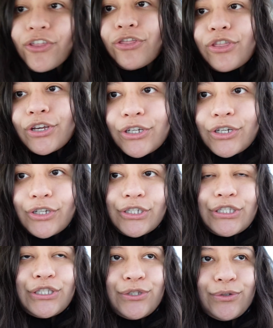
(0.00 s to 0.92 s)
the
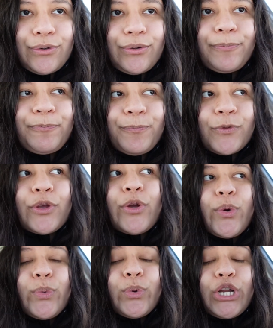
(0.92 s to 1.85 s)
goods, so
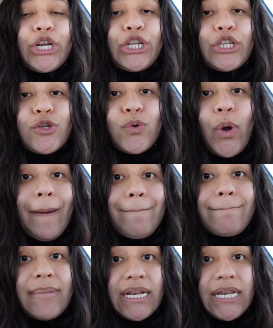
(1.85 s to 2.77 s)
we're gonna do a
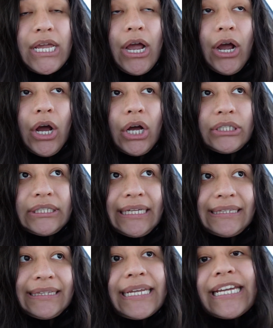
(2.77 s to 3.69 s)
mini haul
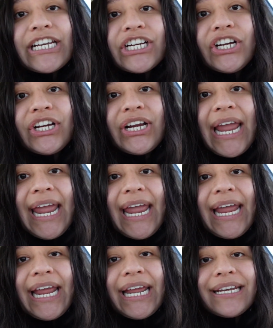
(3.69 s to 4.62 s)
later
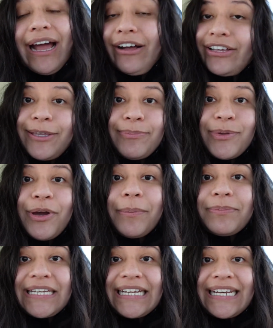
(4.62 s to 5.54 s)
and I'll keep you
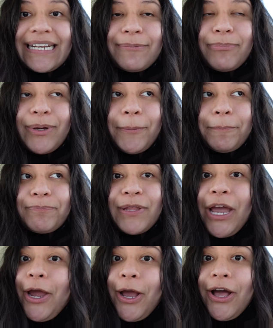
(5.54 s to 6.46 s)
updated. But
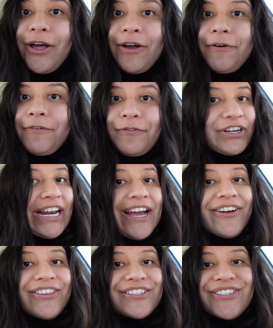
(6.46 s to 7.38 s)
for
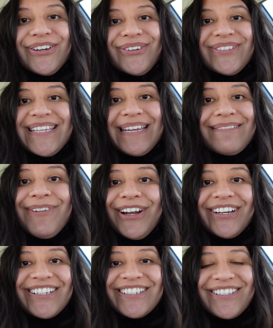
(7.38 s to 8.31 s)
now, let's go take
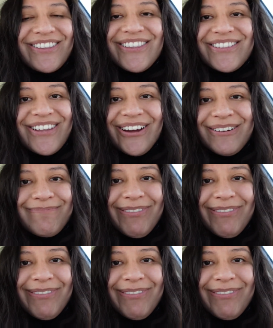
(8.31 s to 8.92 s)
Monarch to the dog